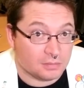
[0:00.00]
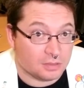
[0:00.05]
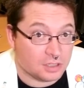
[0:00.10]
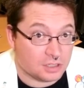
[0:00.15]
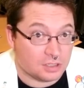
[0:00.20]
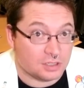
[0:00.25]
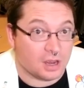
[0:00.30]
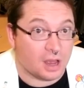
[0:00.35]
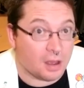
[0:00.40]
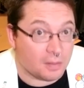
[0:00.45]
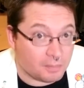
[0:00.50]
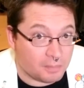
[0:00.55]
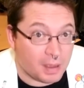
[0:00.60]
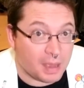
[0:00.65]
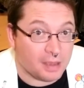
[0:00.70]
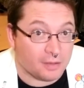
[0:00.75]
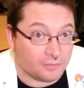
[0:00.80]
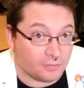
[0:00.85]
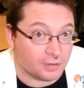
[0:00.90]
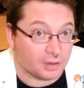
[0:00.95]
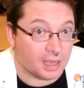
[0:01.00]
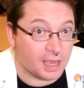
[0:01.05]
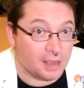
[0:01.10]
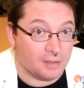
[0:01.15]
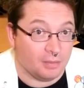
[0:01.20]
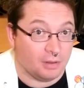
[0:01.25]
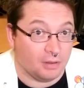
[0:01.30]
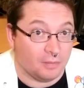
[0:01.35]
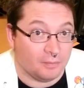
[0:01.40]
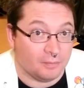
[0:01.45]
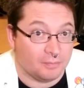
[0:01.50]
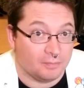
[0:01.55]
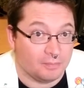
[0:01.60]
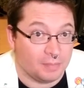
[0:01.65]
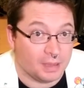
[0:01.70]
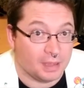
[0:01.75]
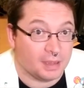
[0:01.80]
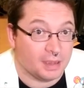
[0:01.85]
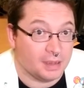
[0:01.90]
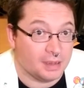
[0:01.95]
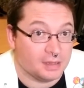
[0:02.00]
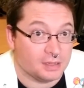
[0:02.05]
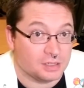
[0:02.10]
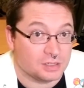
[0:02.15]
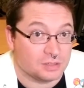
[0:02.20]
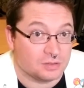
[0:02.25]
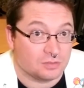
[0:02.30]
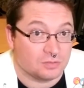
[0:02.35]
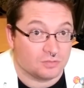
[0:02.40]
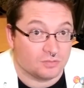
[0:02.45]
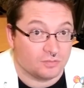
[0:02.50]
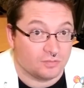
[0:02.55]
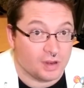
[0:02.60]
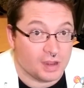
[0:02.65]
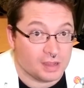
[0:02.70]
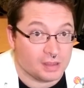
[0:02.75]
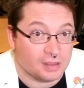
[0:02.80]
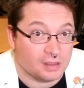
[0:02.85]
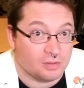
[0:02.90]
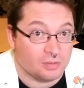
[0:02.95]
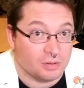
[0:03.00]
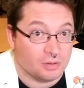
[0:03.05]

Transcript: stopped paying for cable because frankly,